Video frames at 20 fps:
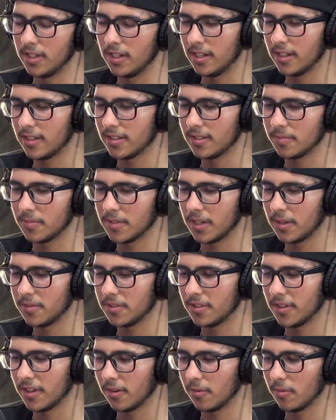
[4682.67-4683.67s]
some time to
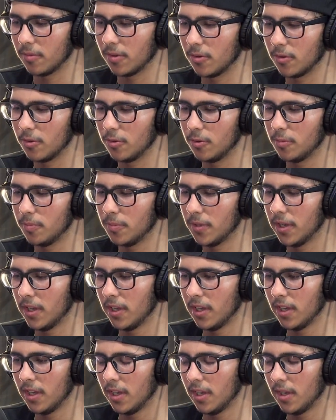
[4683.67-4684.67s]
like recoup.
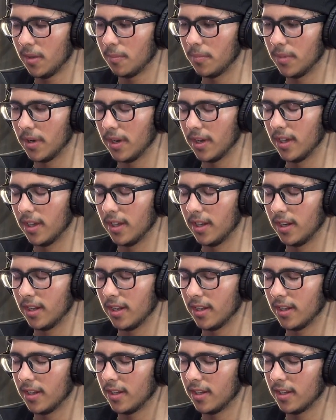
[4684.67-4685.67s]
But
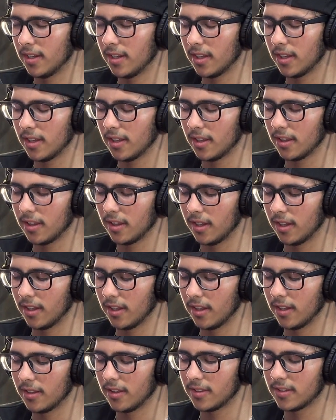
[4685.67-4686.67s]

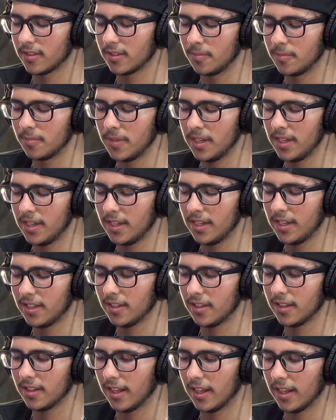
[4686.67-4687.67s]
to me,
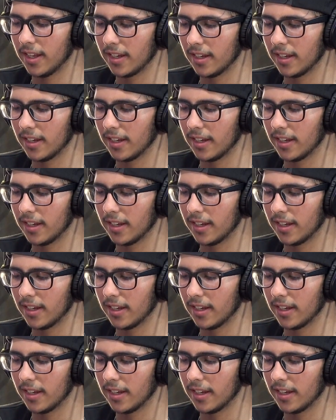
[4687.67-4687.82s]
like,